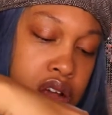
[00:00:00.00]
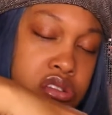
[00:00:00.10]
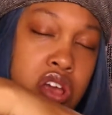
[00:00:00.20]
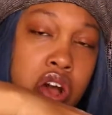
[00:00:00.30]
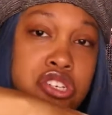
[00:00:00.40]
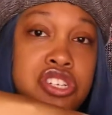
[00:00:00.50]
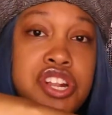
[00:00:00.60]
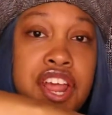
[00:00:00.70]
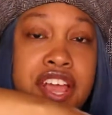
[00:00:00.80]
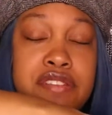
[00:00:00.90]
Y'all, she
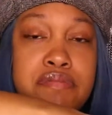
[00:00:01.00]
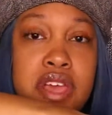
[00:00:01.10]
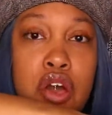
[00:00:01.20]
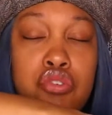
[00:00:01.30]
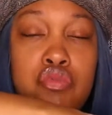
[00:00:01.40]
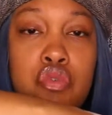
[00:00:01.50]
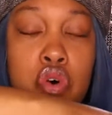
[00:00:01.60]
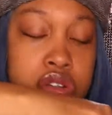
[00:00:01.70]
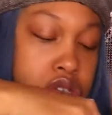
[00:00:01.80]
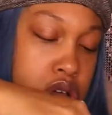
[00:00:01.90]
laid me
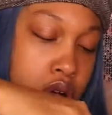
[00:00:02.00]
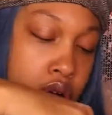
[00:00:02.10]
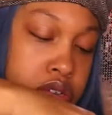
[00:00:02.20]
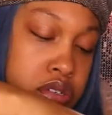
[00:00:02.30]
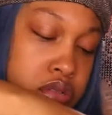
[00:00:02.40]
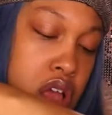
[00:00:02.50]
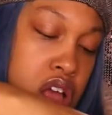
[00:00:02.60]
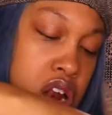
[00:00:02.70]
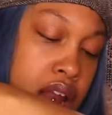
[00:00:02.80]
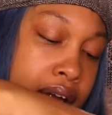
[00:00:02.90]
across
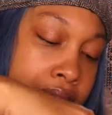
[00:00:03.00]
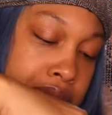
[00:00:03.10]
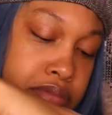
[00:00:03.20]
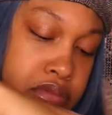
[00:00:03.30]
her lap.